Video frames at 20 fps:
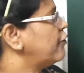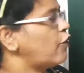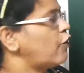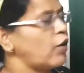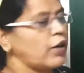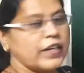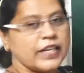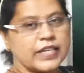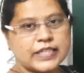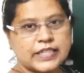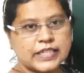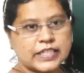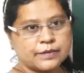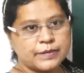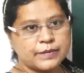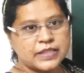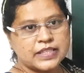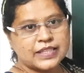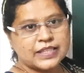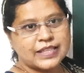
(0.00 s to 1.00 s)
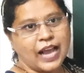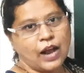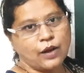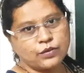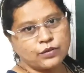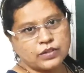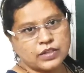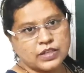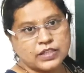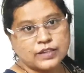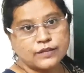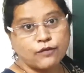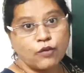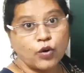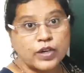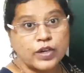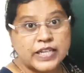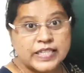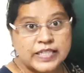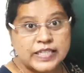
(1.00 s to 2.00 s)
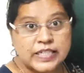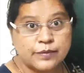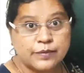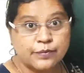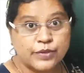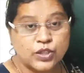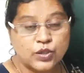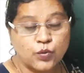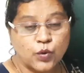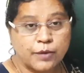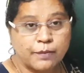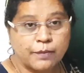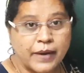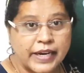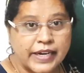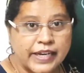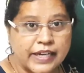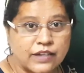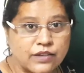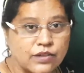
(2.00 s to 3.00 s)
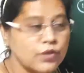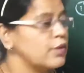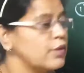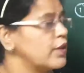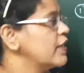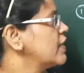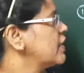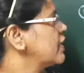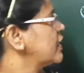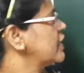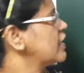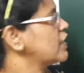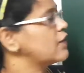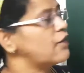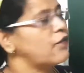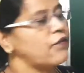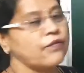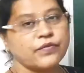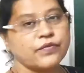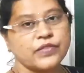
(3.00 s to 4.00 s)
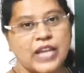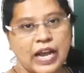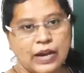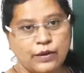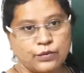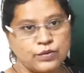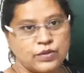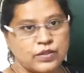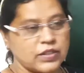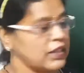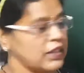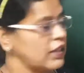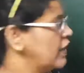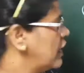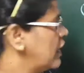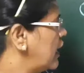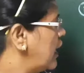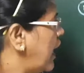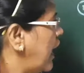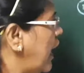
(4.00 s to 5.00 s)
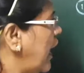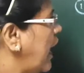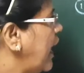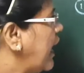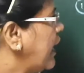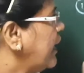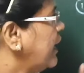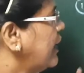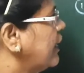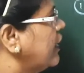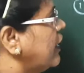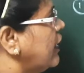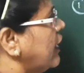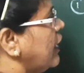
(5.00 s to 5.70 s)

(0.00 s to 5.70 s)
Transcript: 4 digits means thousands. 4 digits means what, my dear students? It is thousand. And